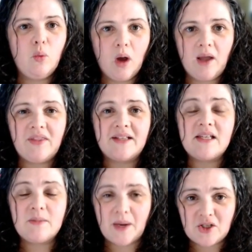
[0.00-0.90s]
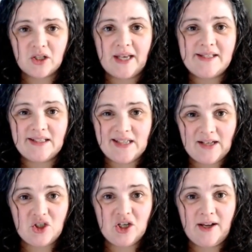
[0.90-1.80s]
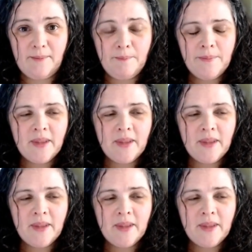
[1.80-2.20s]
want that specialized attention,